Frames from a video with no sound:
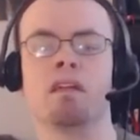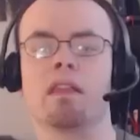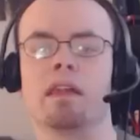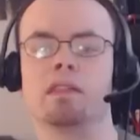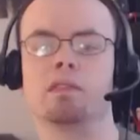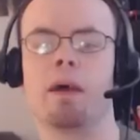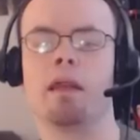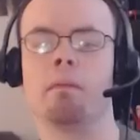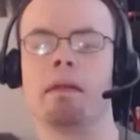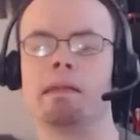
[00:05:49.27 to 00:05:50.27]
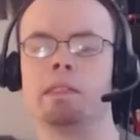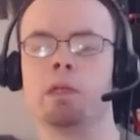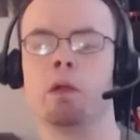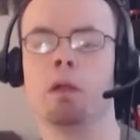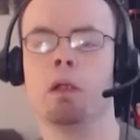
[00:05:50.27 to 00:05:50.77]
than
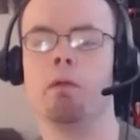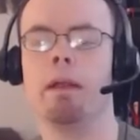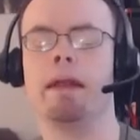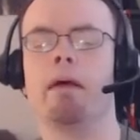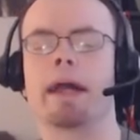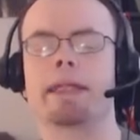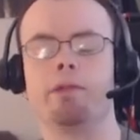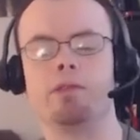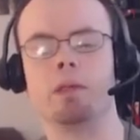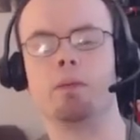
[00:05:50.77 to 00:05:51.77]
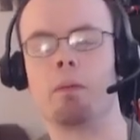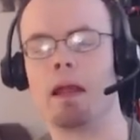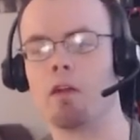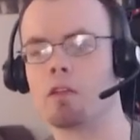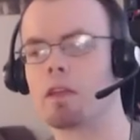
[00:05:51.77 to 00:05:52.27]
Spider-Man's radioactive
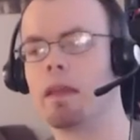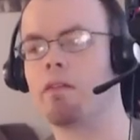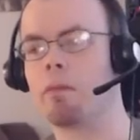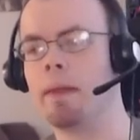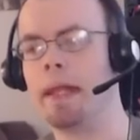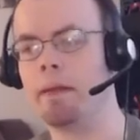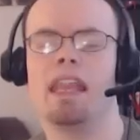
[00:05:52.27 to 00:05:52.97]
superpowers could ever be.